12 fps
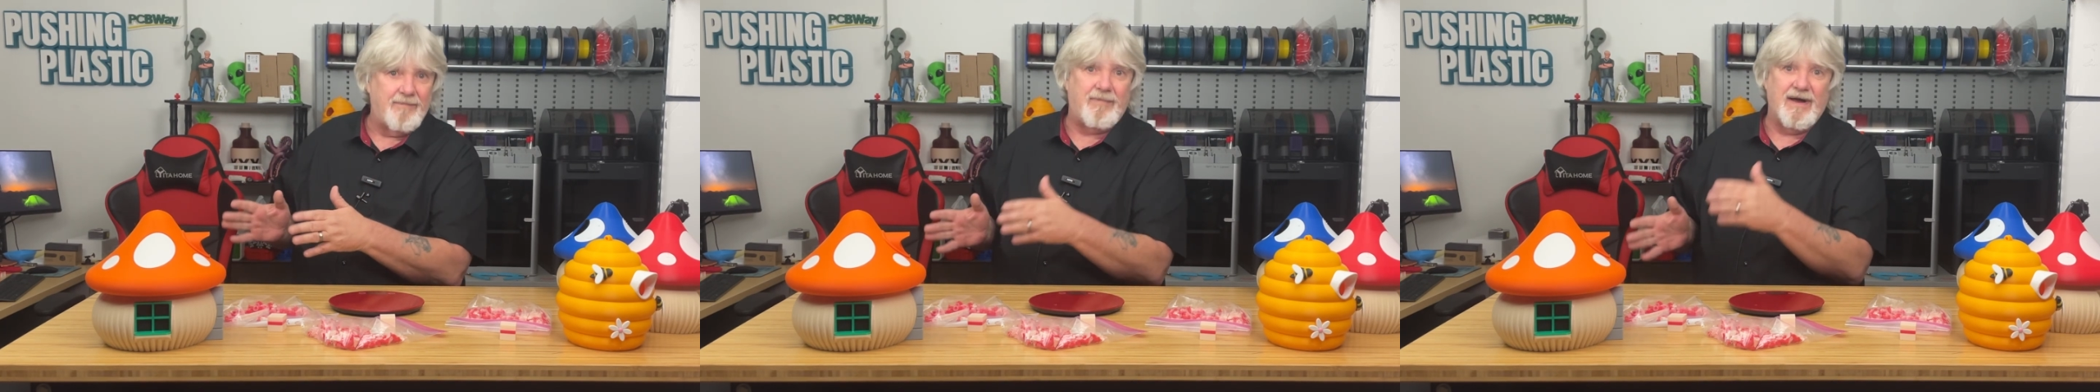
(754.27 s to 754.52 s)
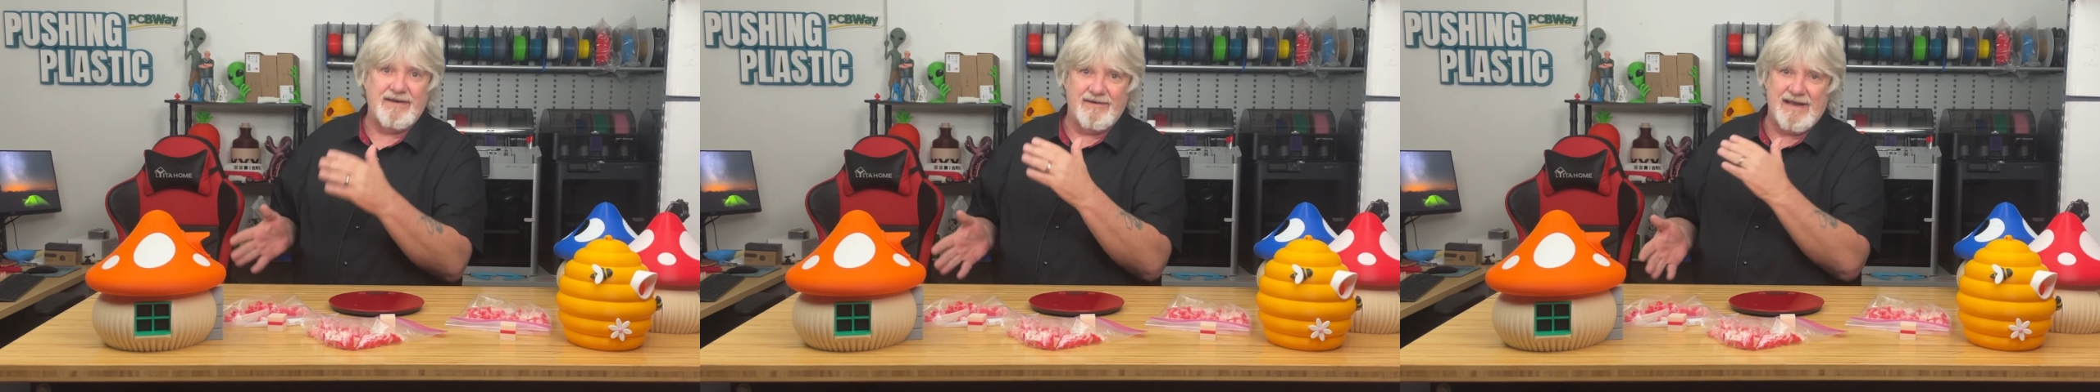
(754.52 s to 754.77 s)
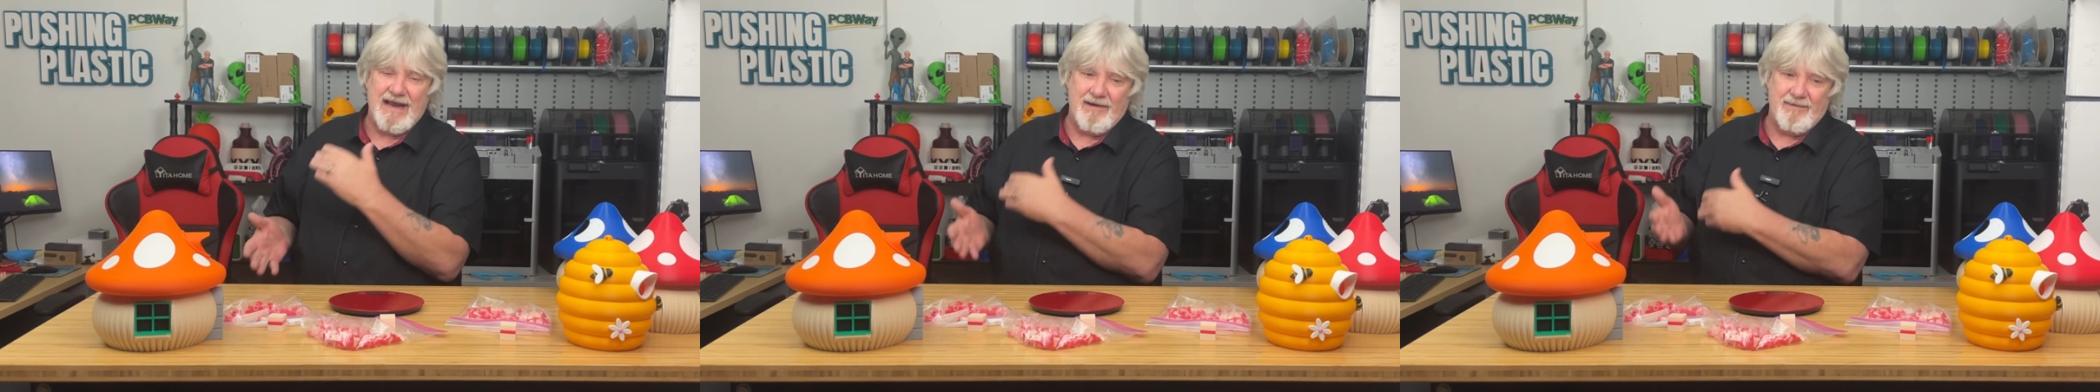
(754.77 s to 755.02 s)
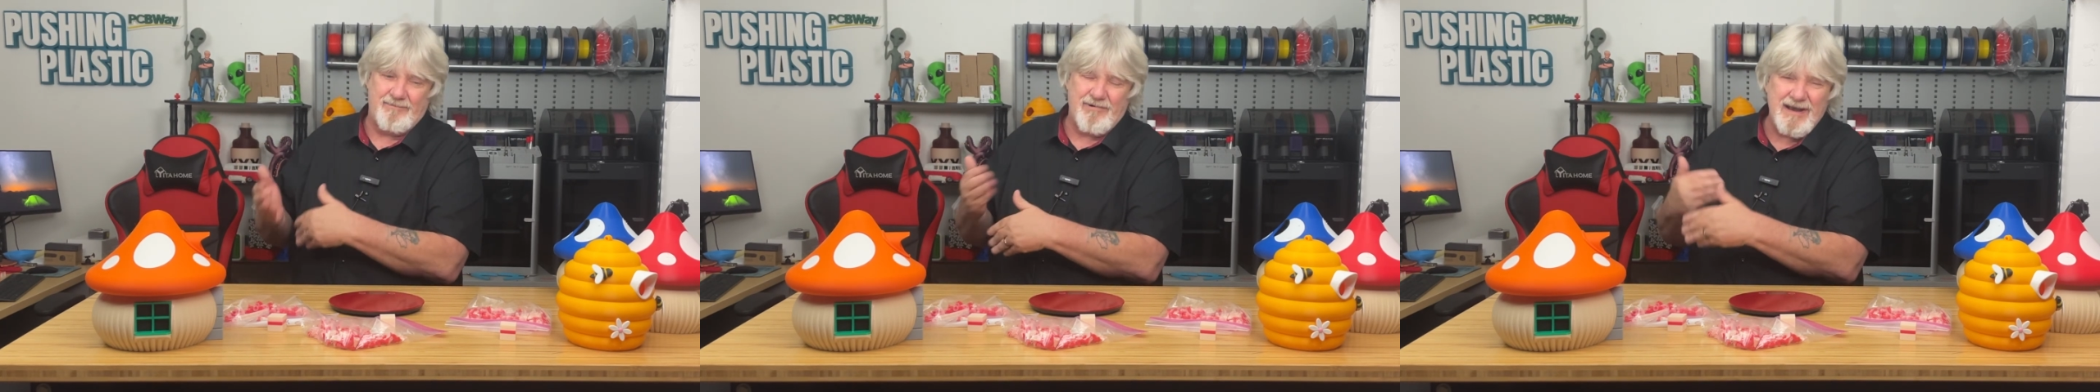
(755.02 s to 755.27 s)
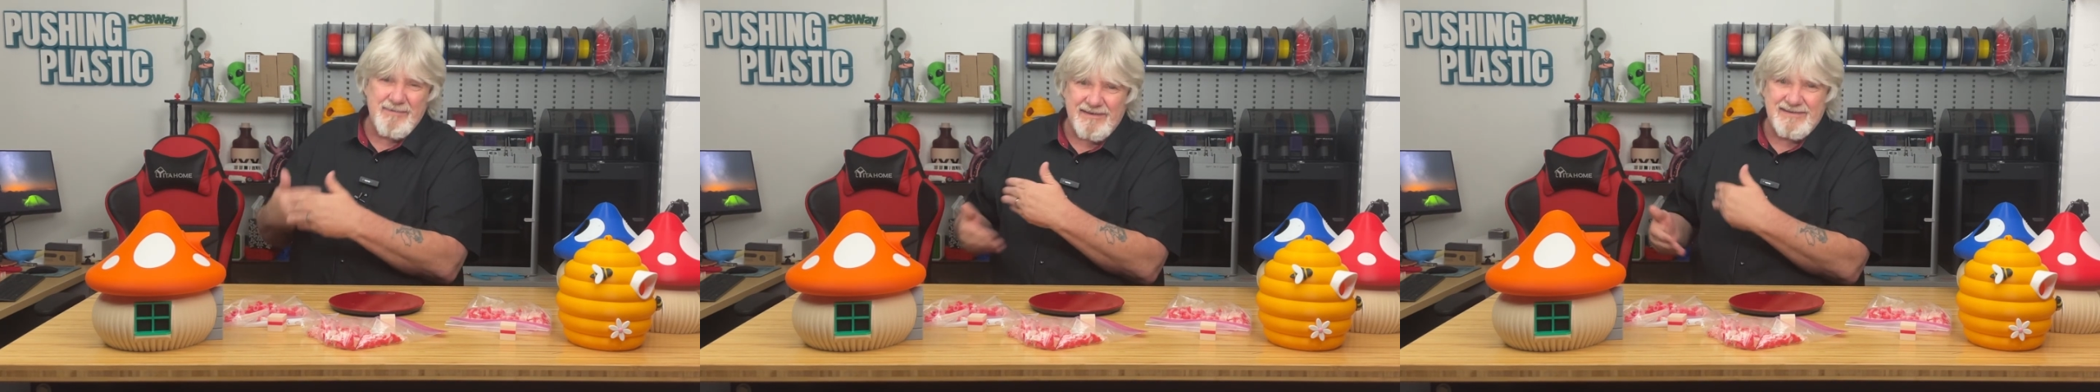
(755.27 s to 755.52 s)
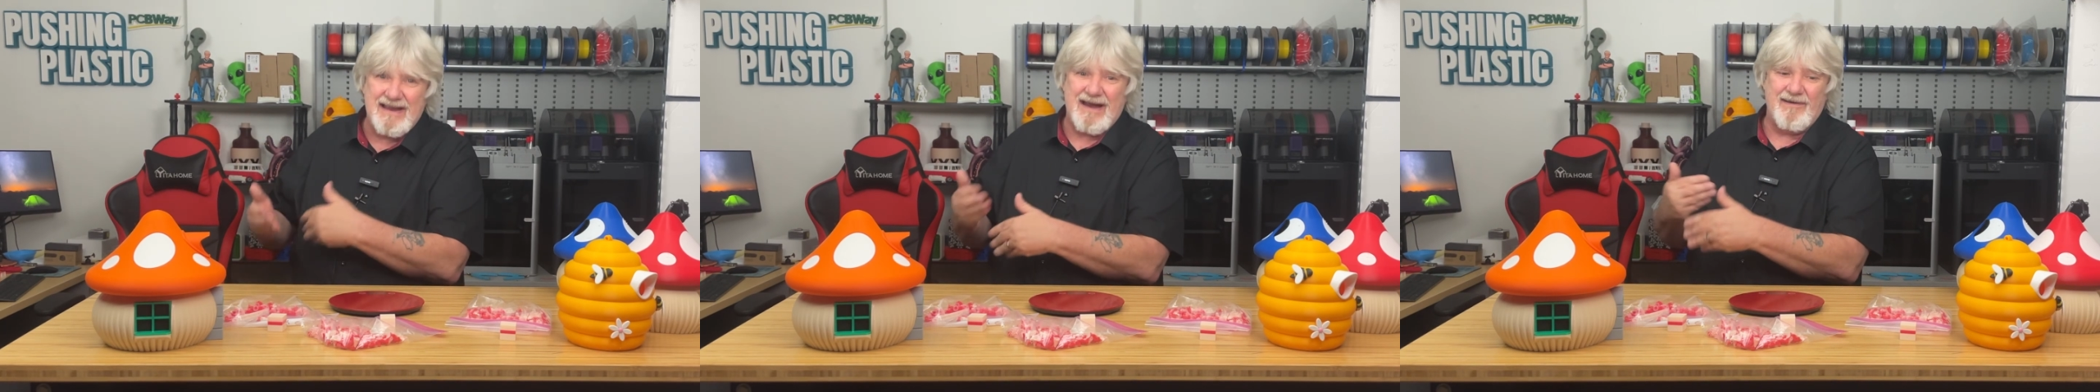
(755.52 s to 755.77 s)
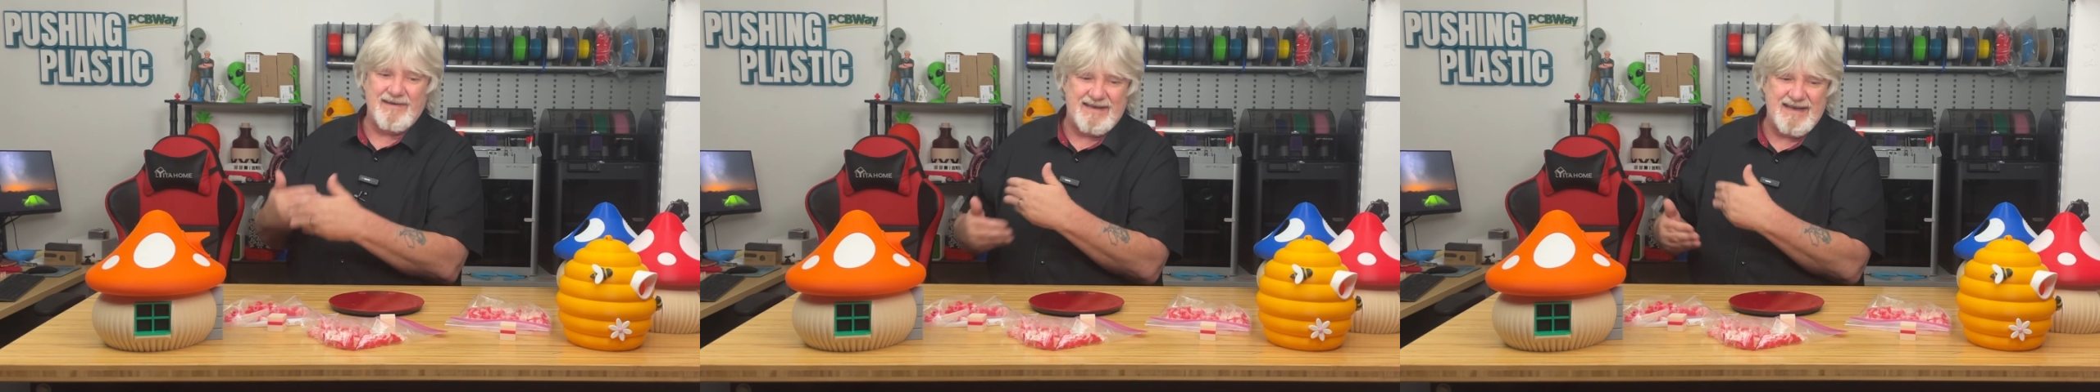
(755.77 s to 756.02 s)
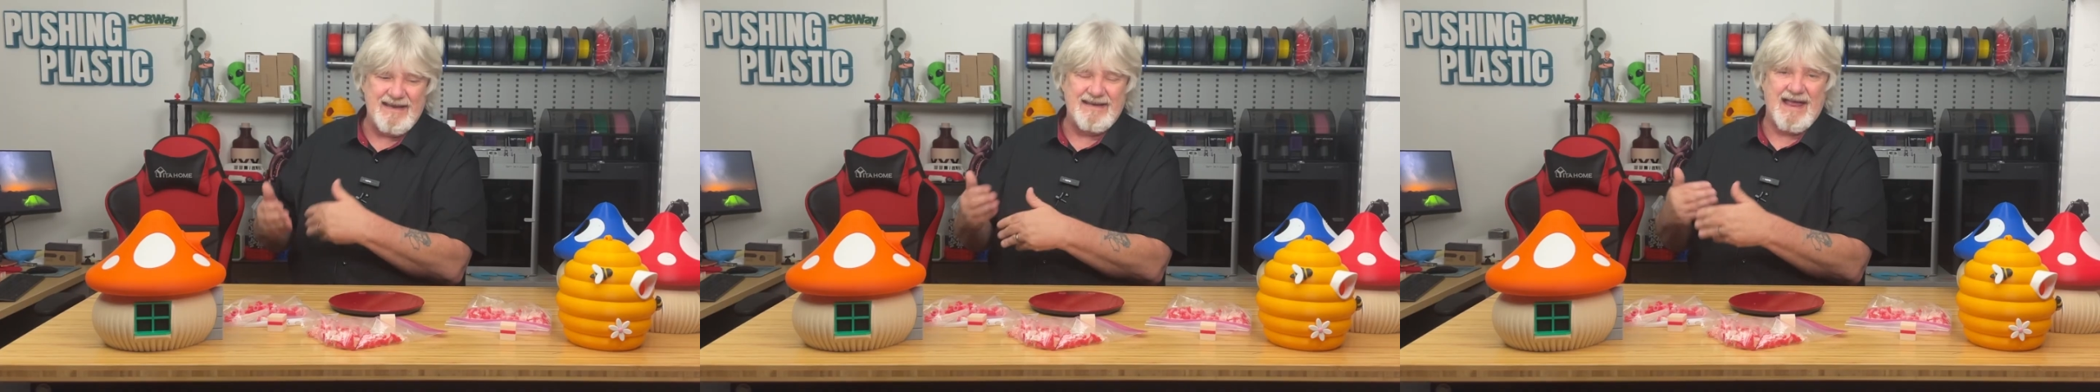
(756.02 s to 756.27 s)
but you're pretty much
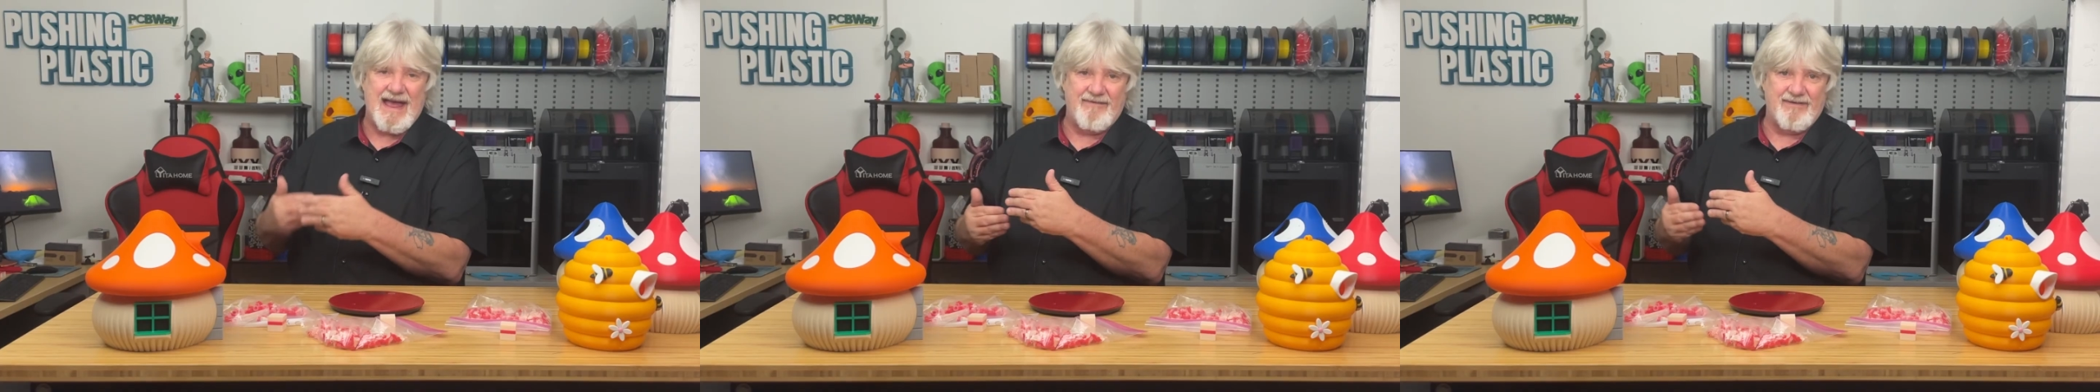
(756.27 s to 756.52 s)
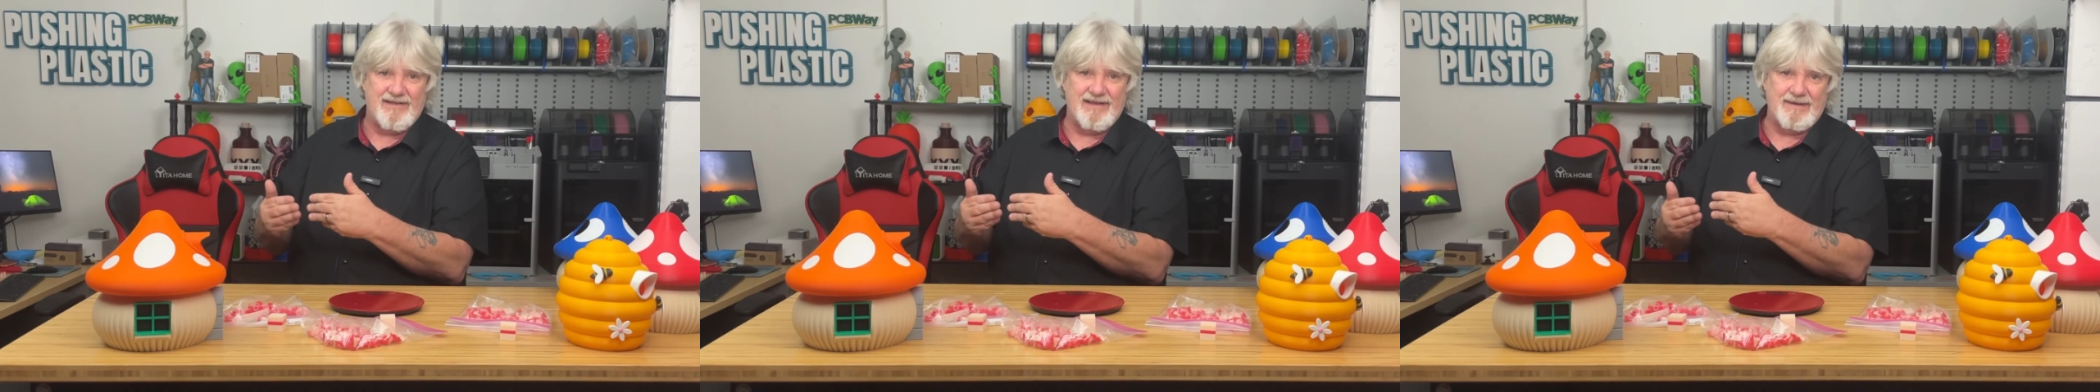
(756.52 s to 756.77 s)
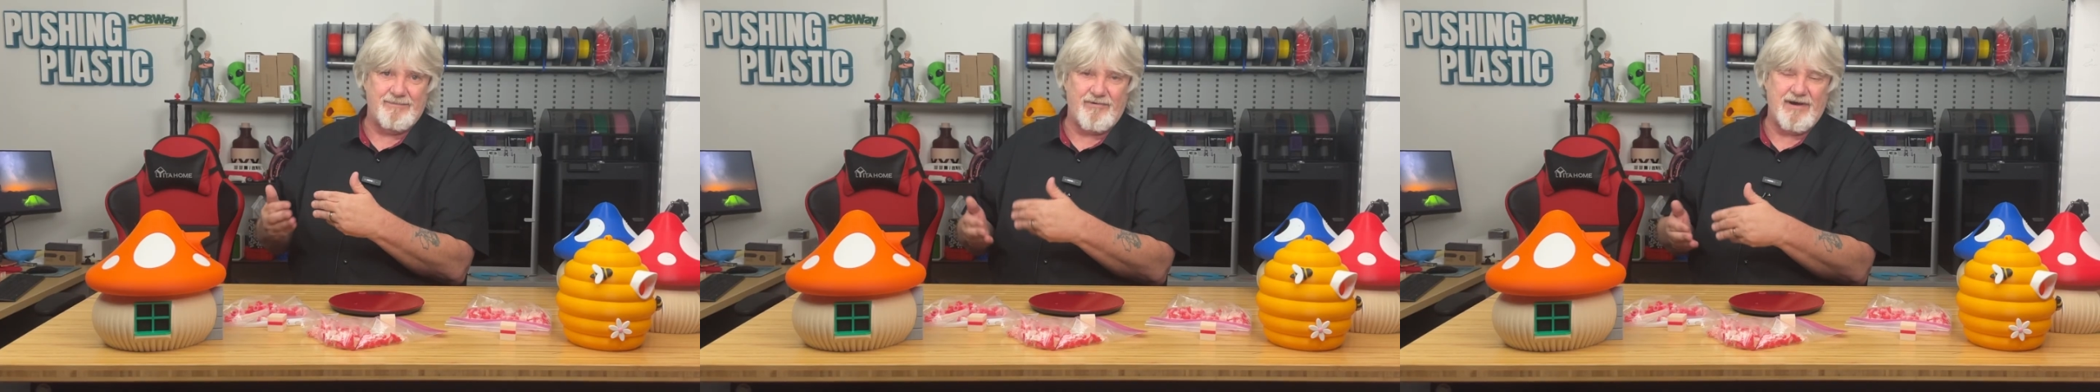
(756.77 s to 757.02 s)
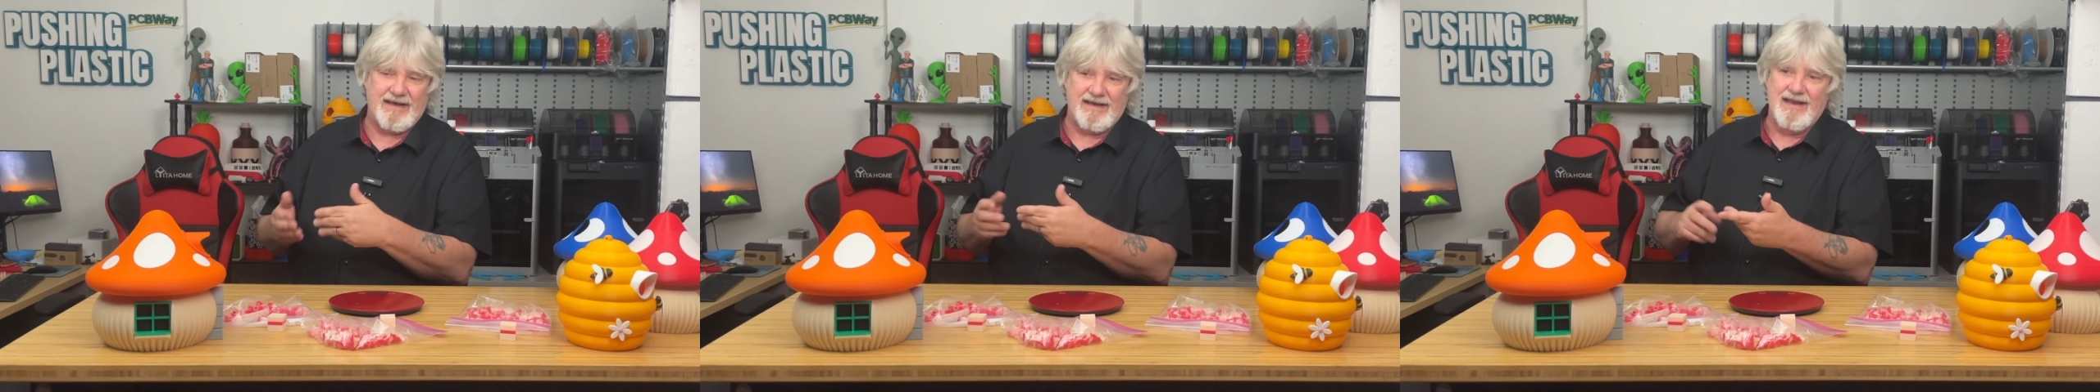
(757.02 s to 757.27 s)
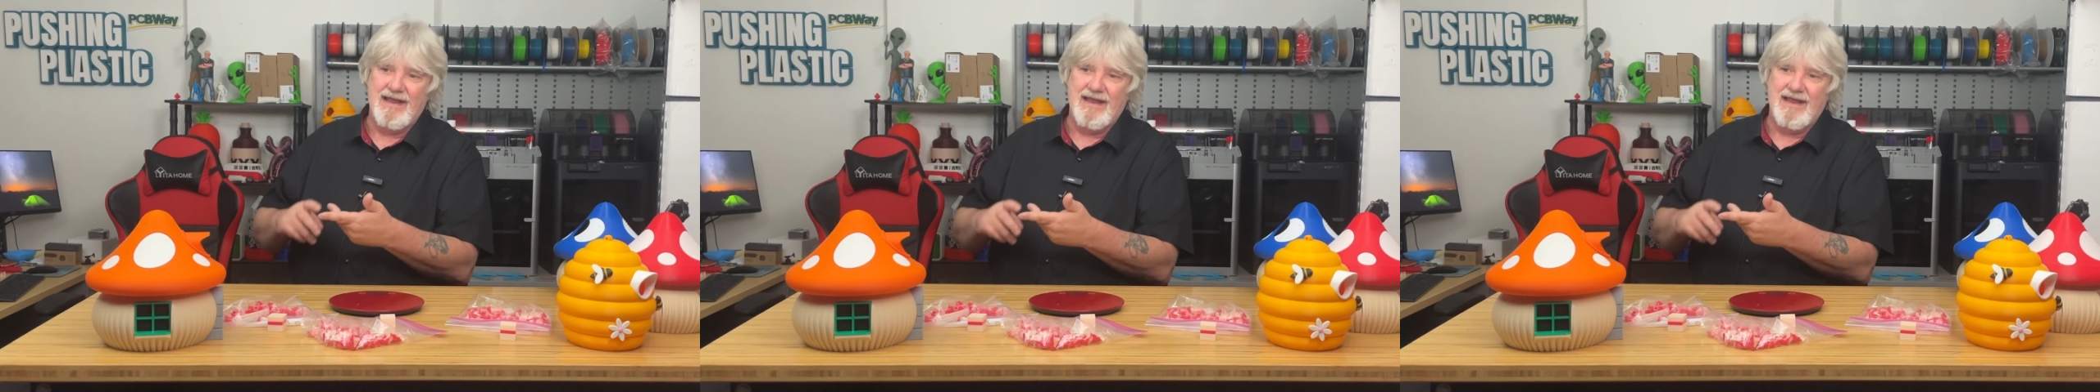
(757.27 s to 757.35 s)
guaranteed to have a clean print.